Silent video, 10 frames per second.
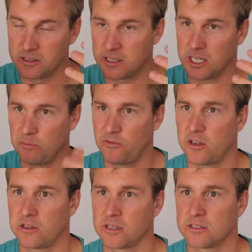deep
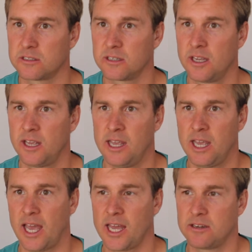focus.
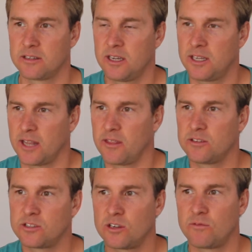And
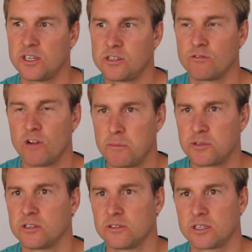those sort of
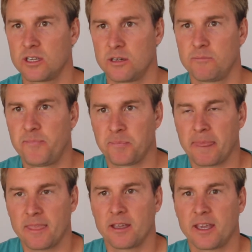interruptions can
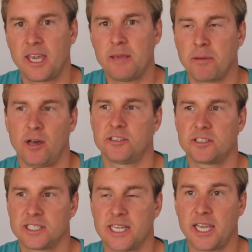keep our
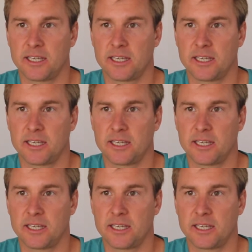state